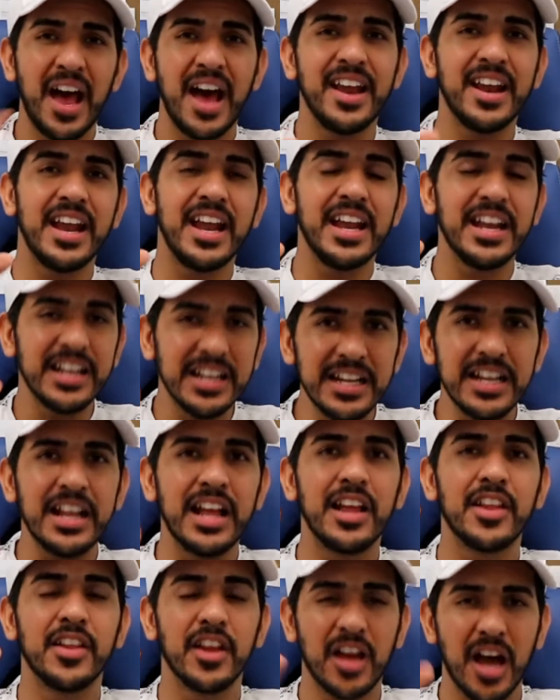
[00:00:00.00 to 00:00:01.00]
that
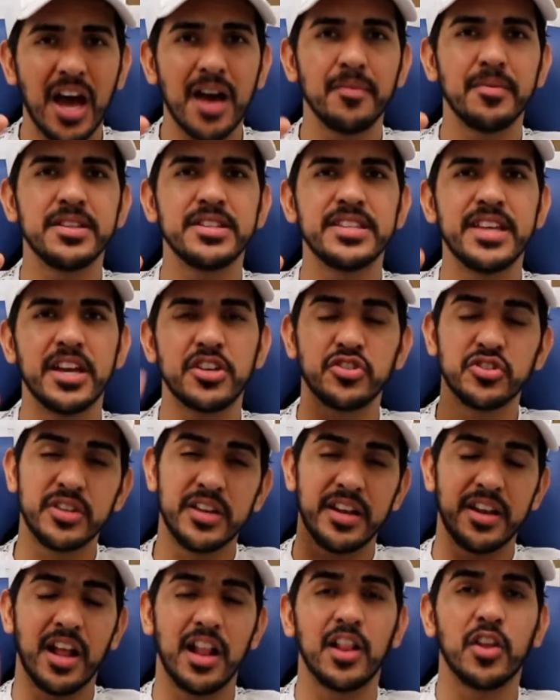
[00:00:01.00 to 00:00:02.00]
in the comment section
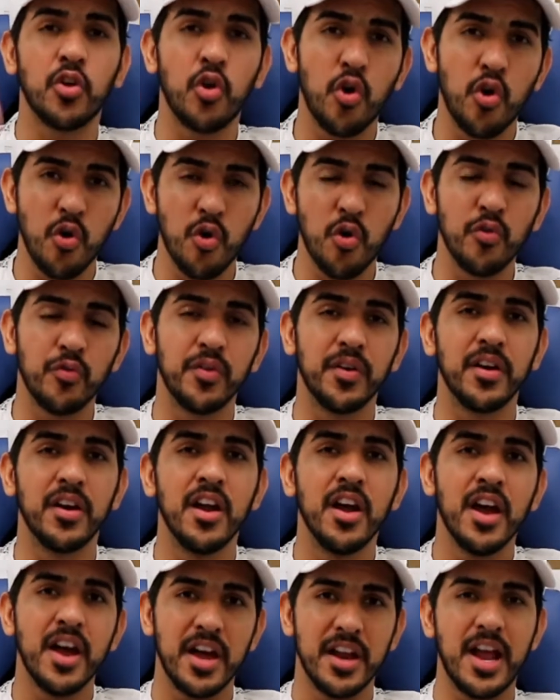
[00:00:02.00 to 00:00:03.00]
and I'll go over
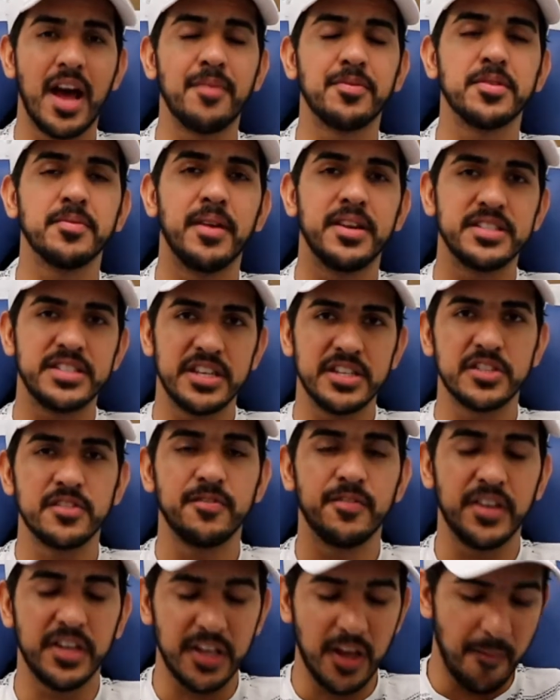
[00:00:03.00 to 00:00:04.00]
an optimization
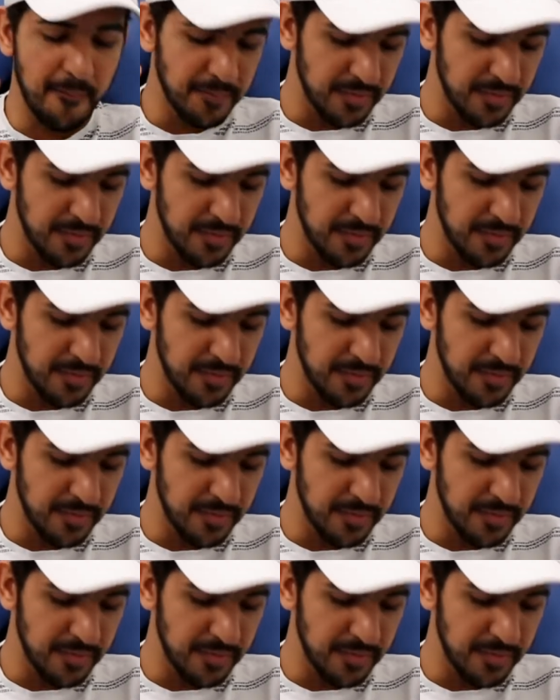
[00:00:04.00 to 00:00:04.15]
video.